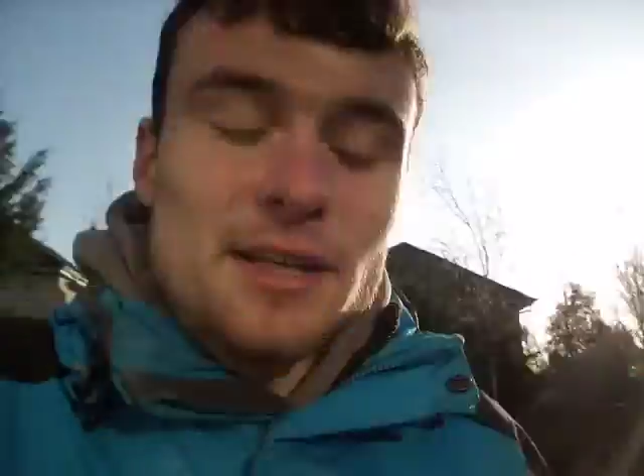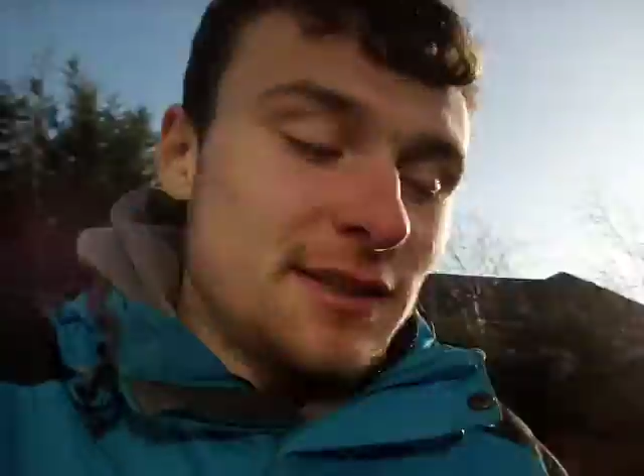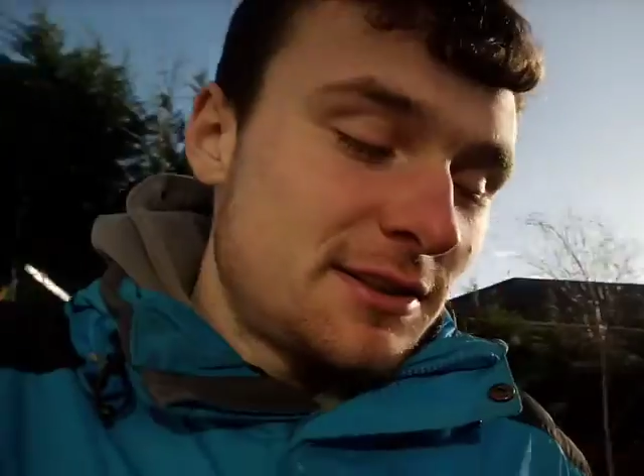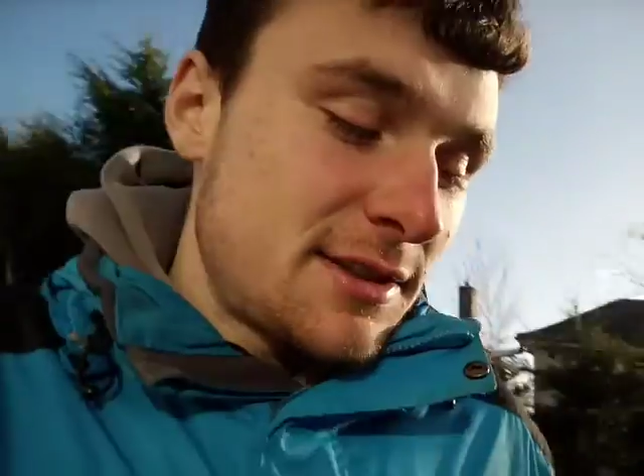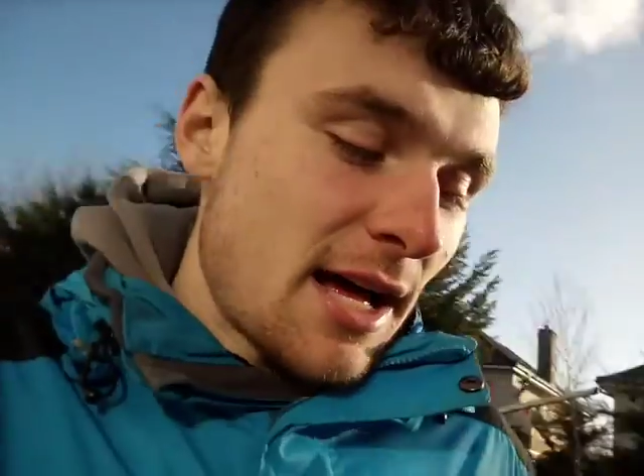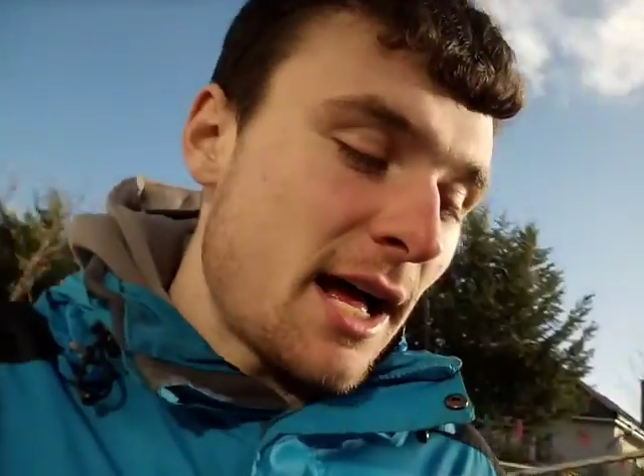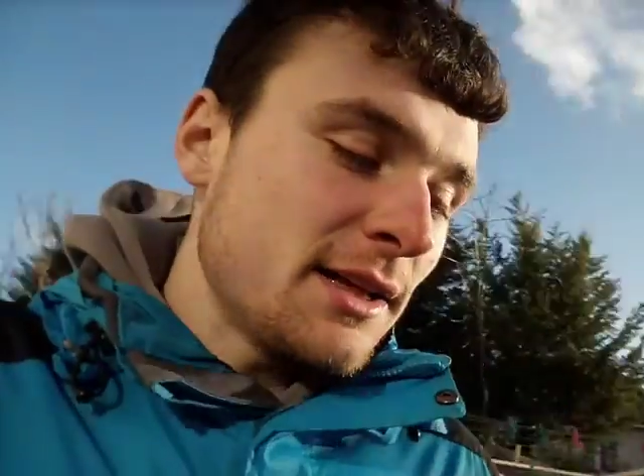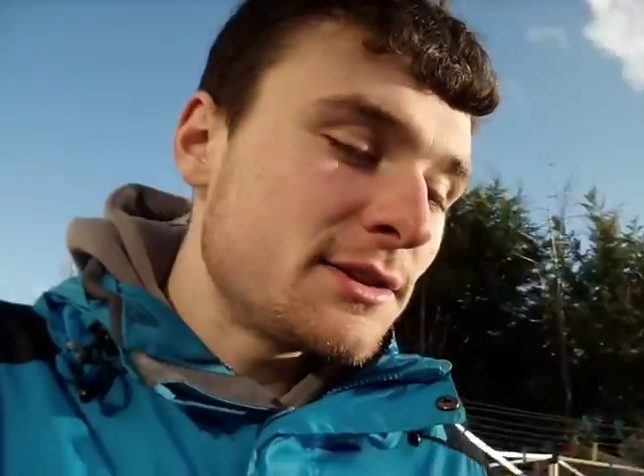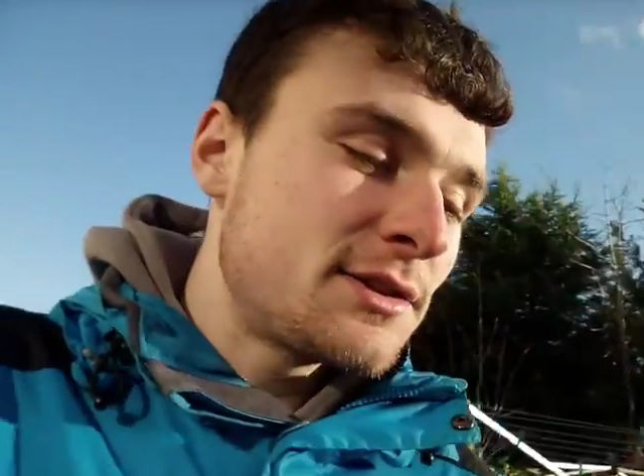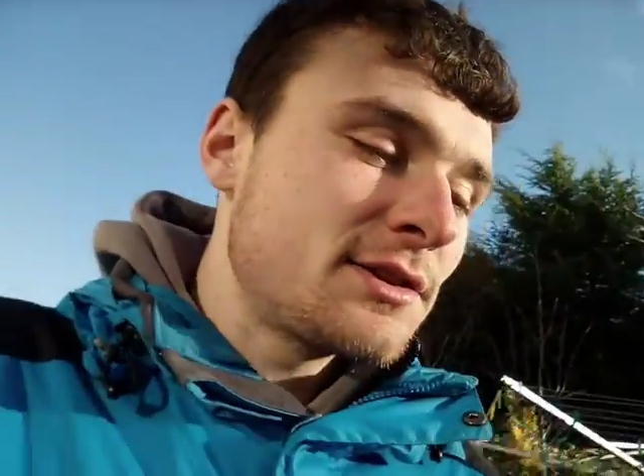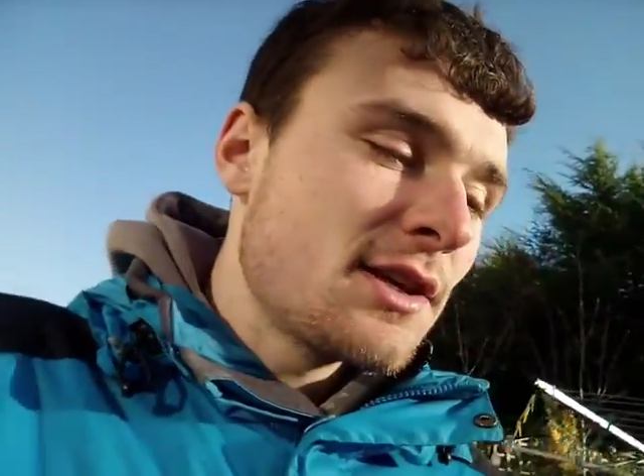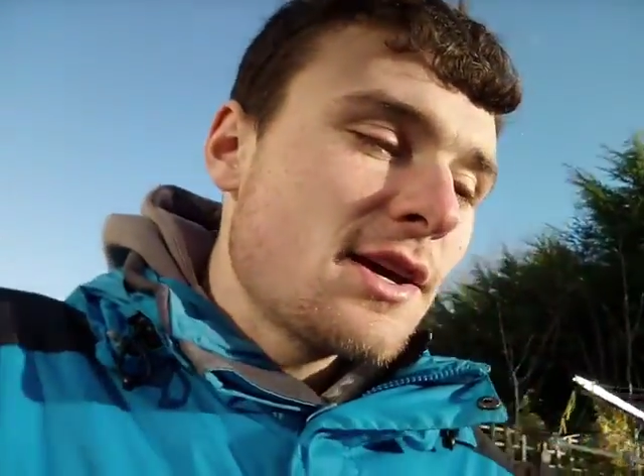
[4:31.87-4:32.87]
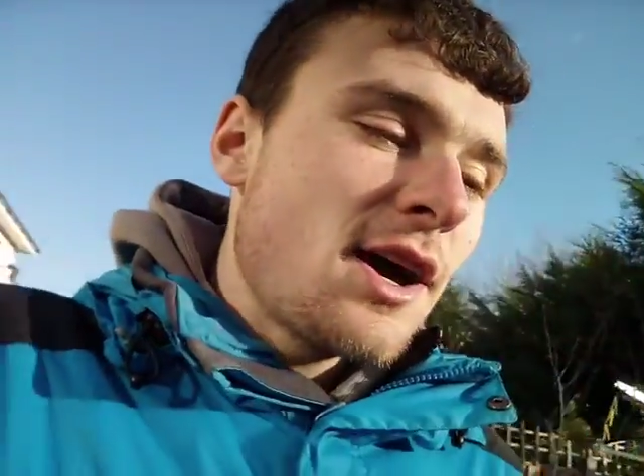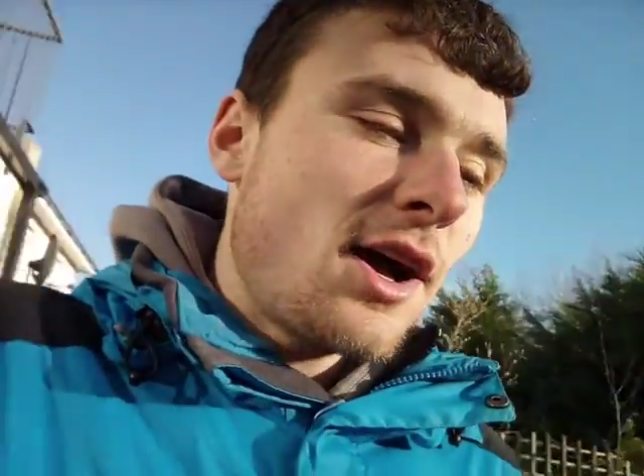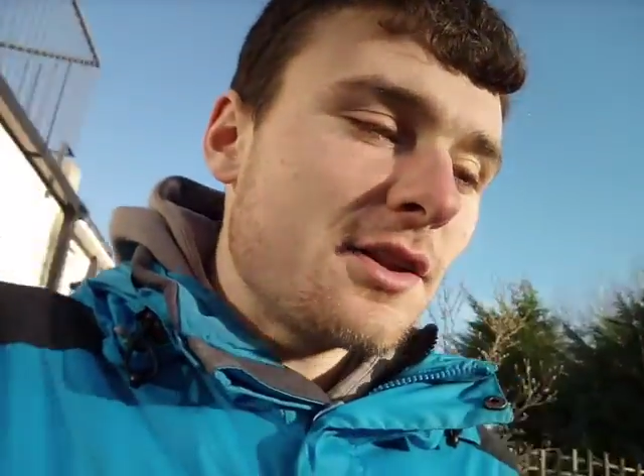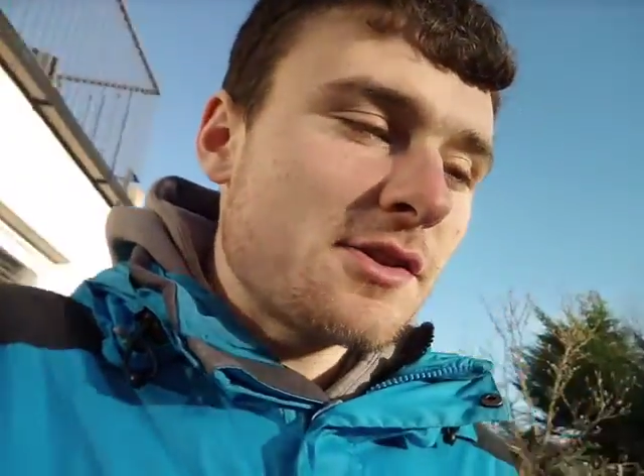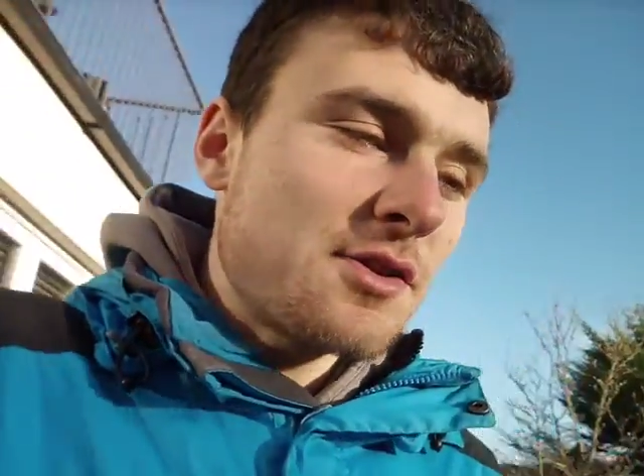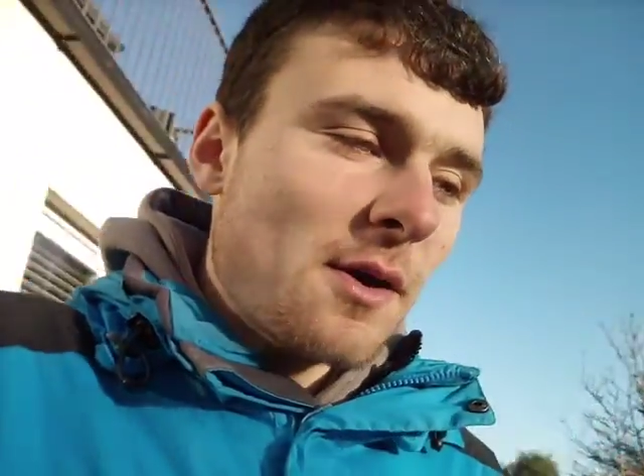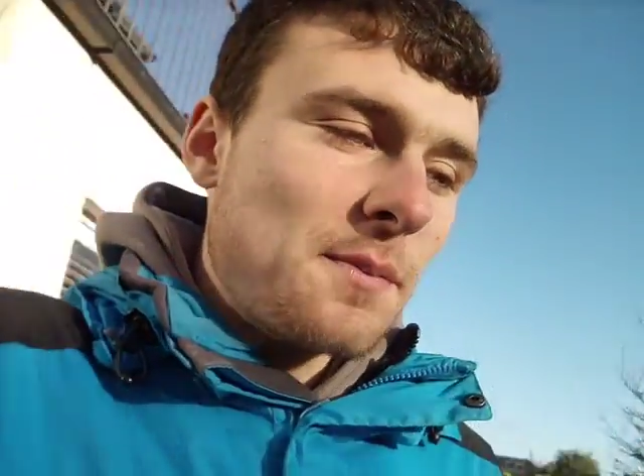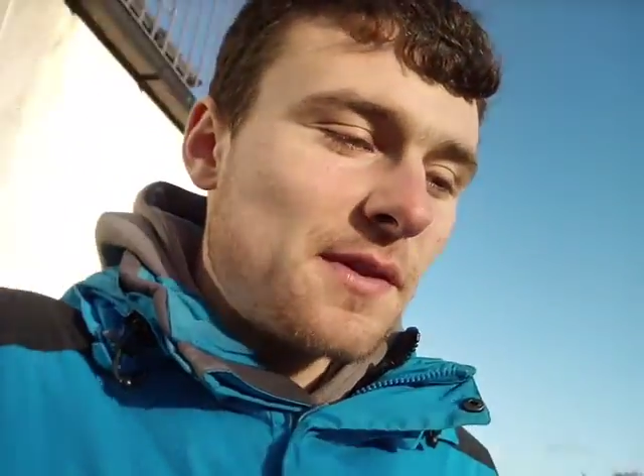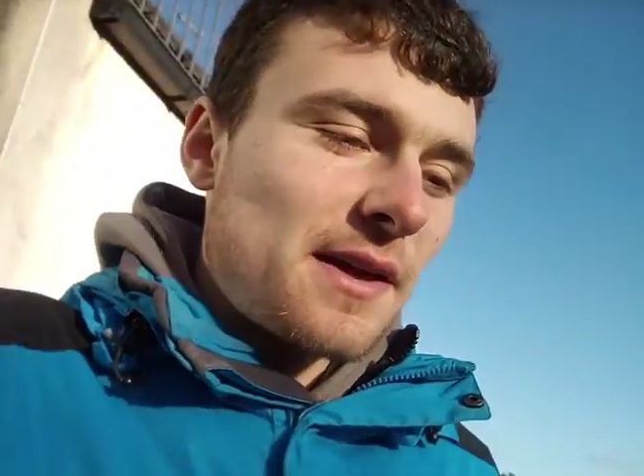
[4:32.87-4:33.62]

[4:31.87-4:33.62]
he stands on the top of